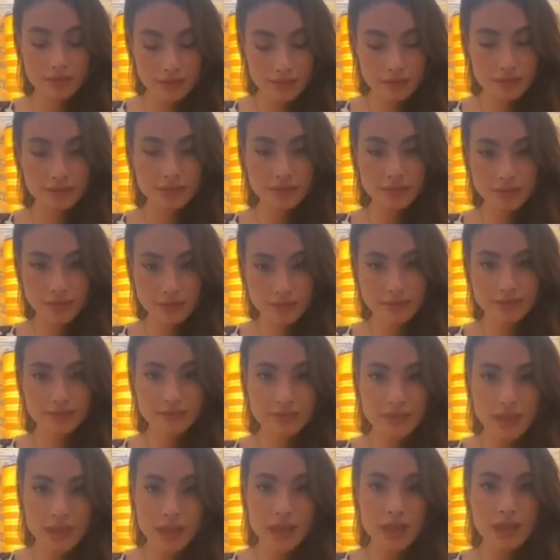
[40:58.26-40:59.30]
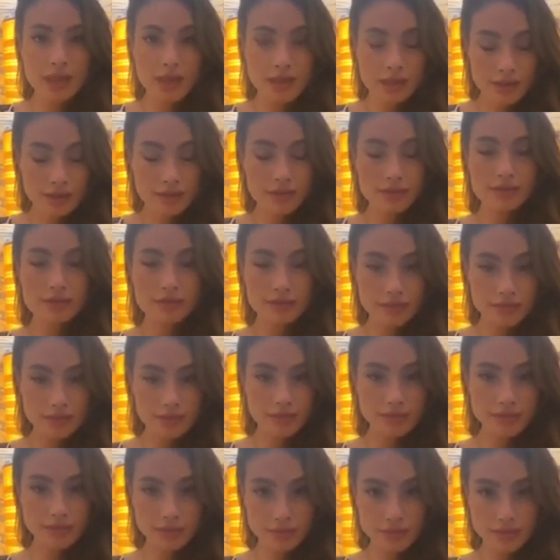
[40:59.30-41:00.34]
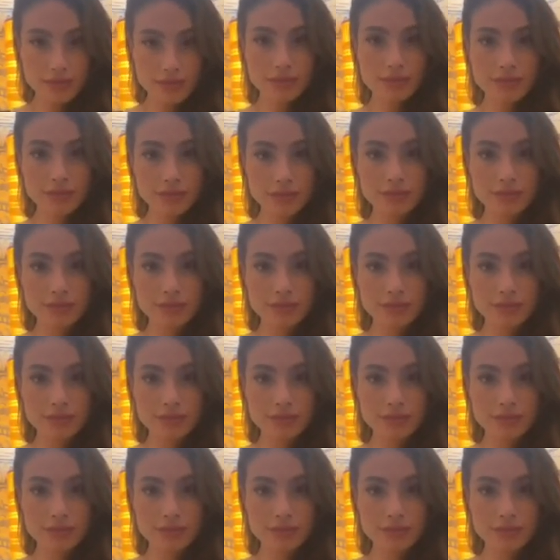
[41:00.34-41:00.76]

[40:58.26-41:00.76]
Glenn, how would you put that in a real life scenario?